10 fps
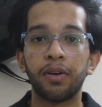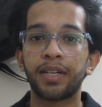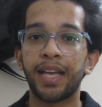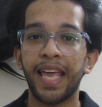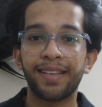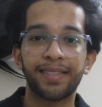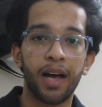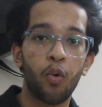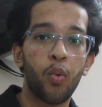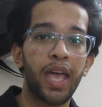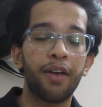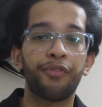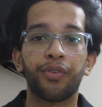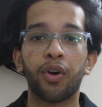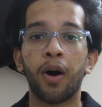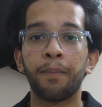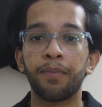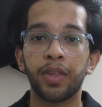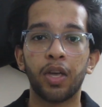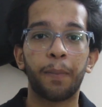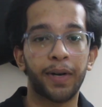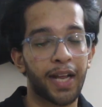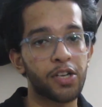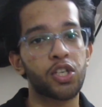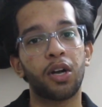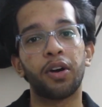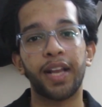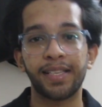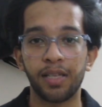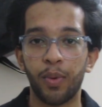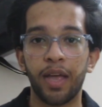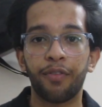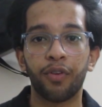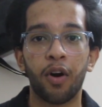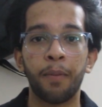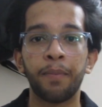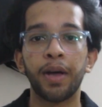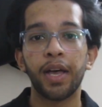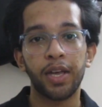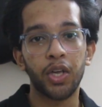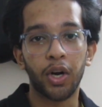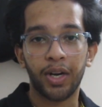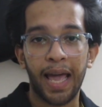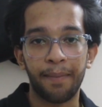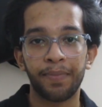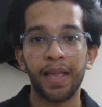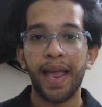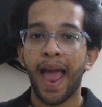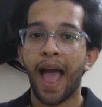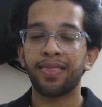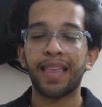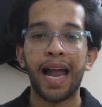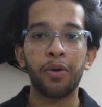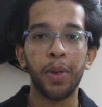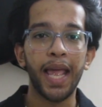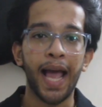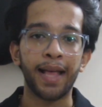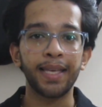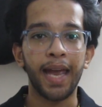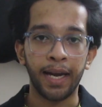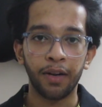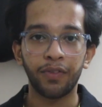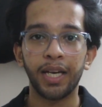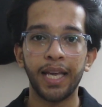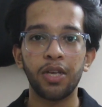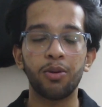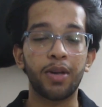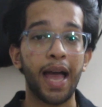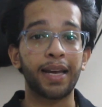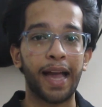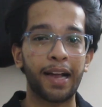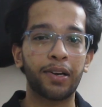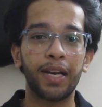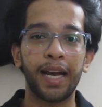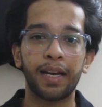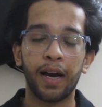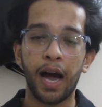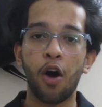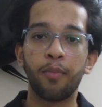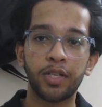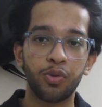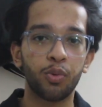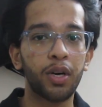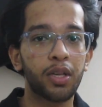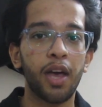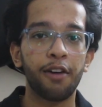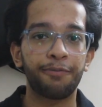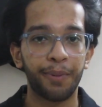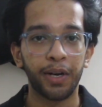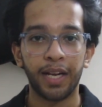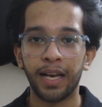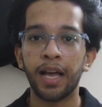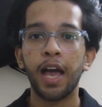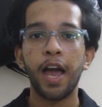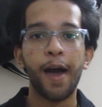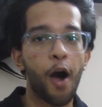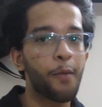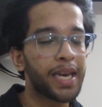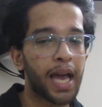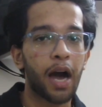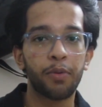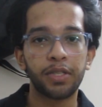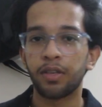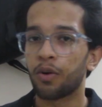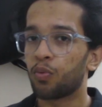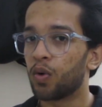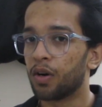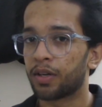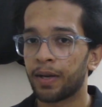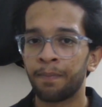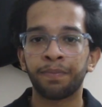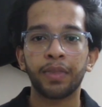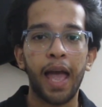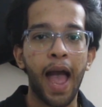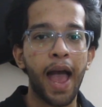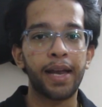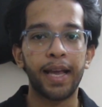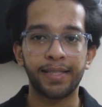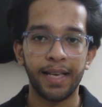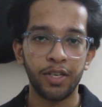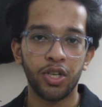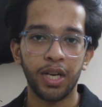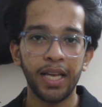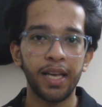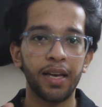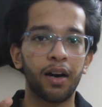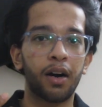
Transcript: takes away from your potential or takes away from your time. And that way, at the end of the day, you can calculate how much work you have put in, how many hours you have worked. And essentially,